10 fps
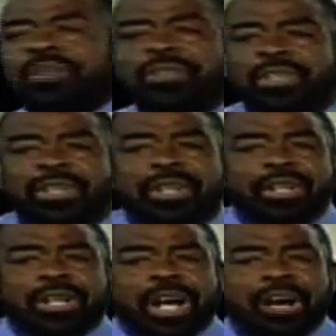
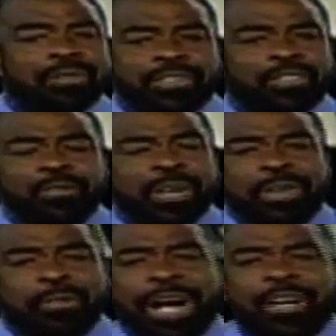I'm Mrs.
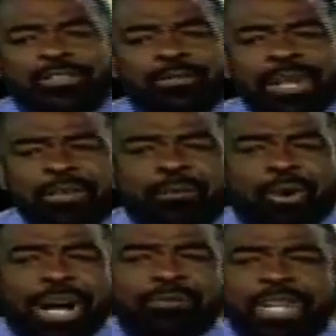Mamie Brown's baby
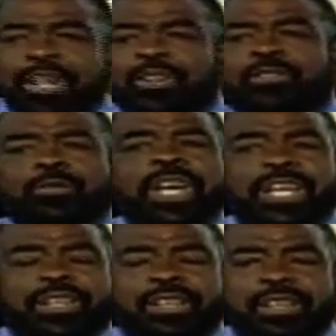boy. I'm here to
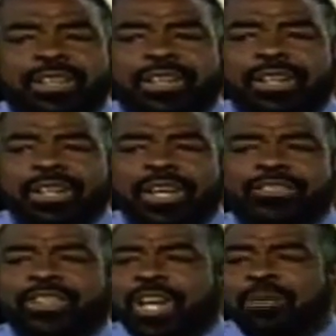speak.
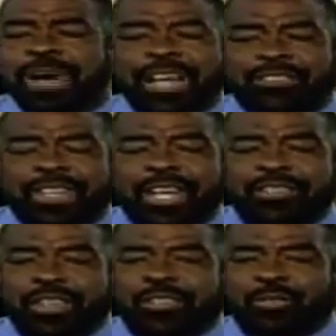He said, come
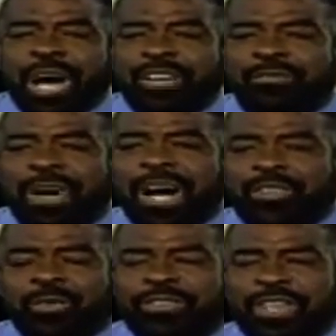backstage. And his wife,
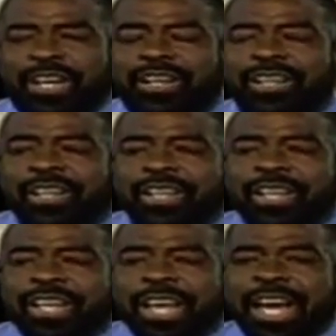Martha, was there.
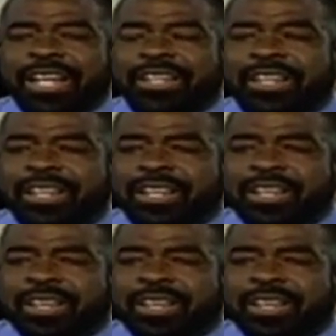And